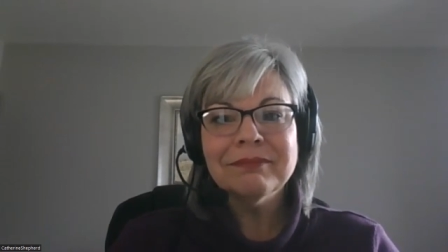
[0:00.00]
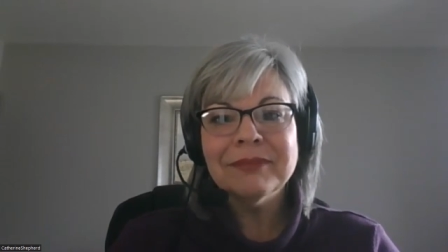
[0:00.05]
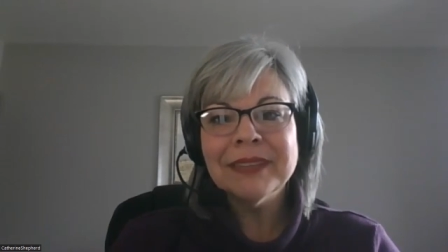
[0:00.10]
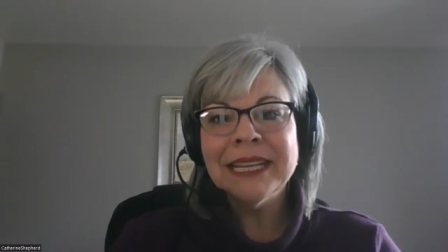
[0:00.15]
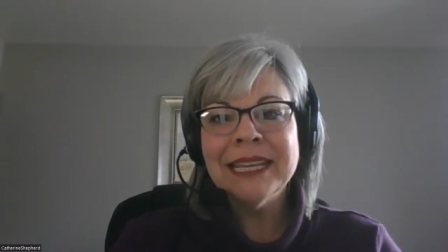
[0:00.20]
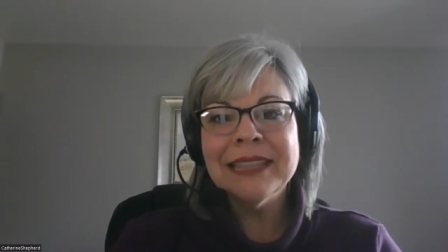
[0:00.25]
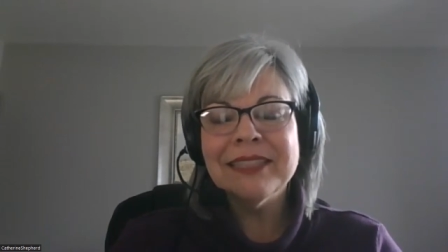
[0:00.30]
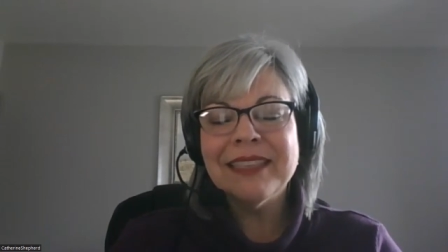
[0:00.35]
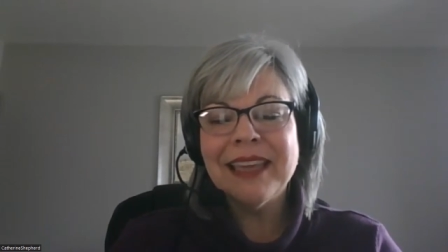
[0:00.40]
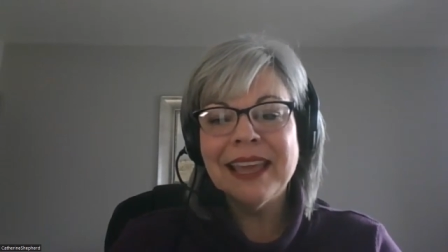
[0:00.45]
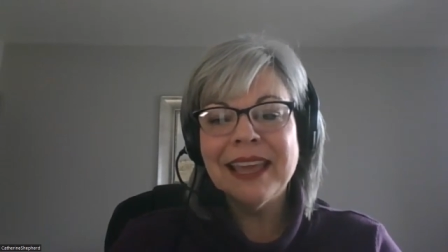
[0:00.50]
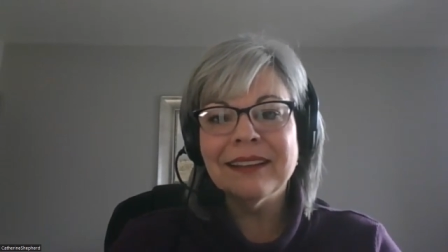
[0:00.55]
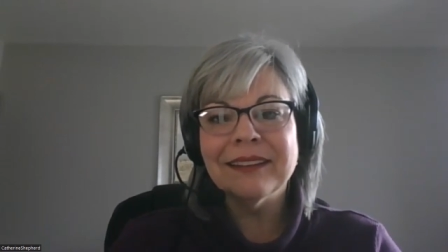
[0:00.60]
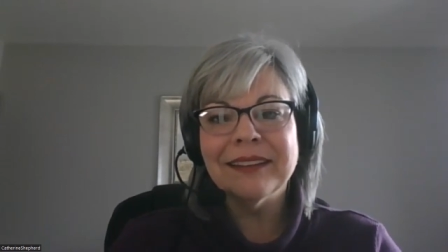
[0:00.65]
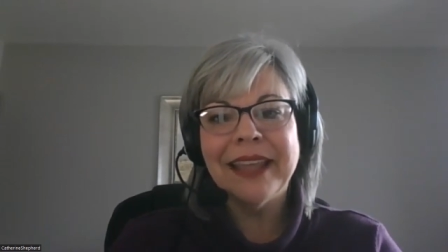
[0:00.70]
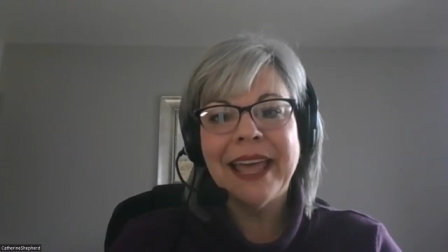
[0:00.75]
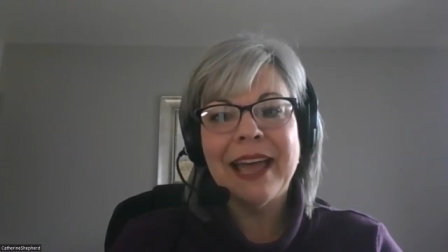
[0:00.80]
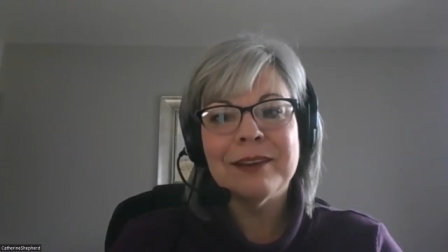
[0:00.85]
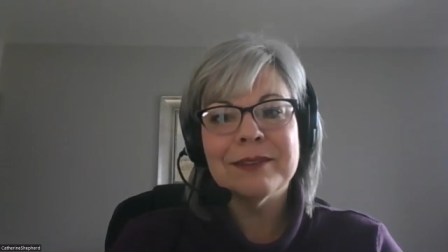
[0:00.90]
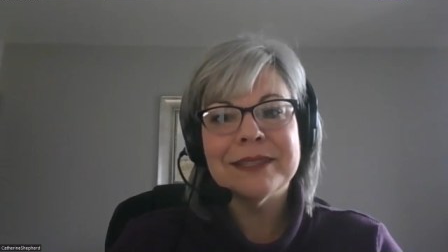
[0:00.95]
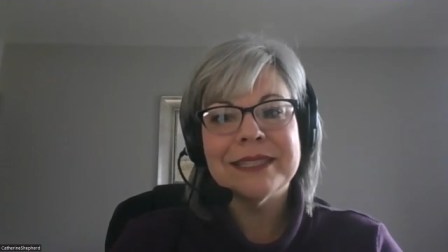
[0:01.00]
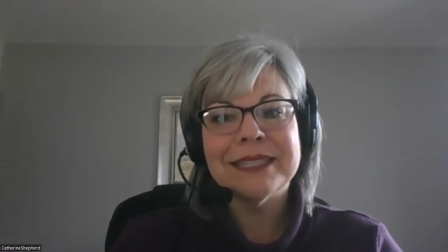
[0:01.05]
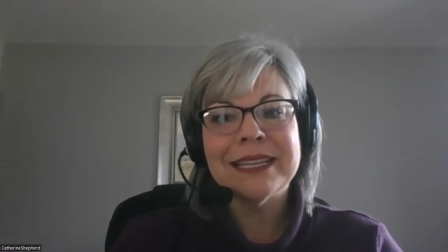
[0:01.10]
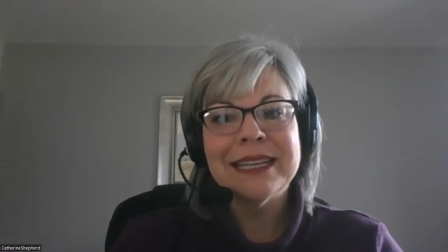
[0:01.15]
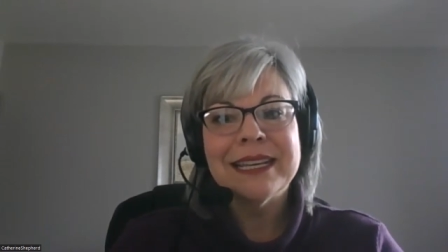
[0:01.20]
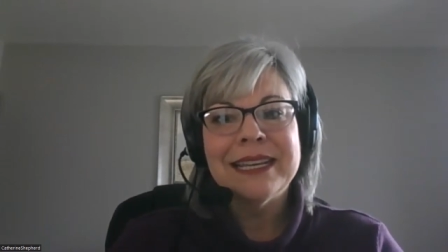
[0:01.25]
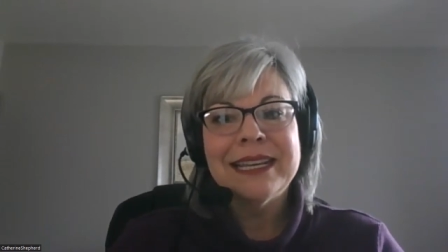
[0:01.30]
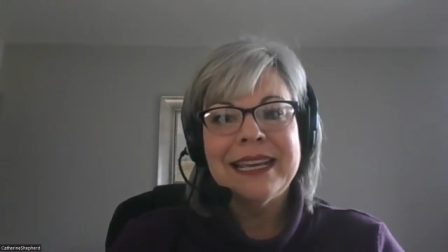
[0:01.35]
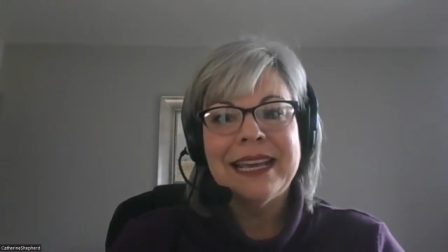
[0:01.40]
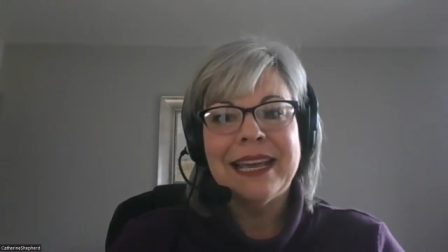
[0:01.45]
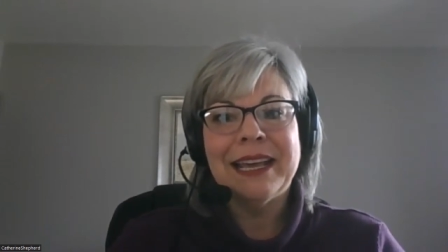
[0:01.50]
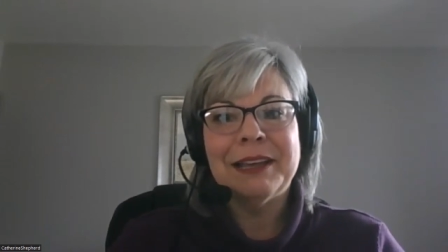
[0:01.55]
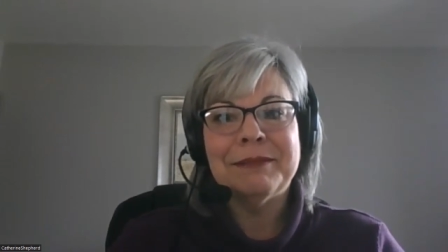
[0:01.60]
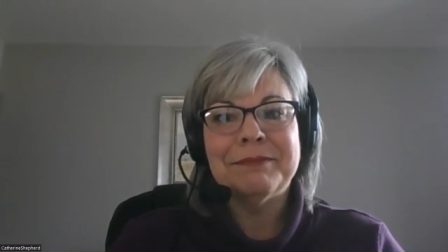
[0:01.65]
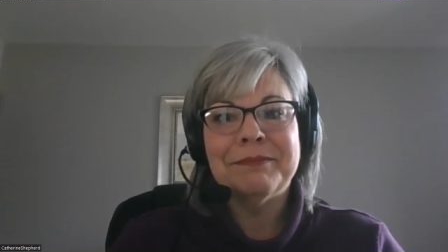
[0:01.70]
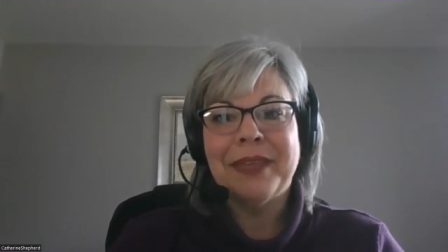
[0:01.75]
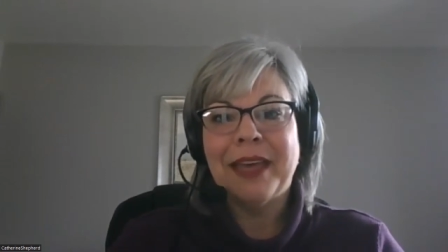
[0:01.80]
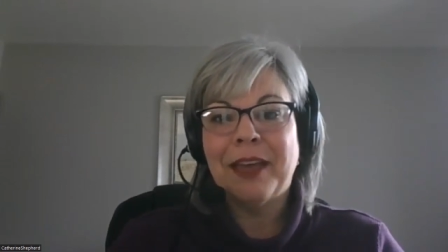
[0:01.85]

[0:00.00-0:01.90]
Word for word: It then allows um,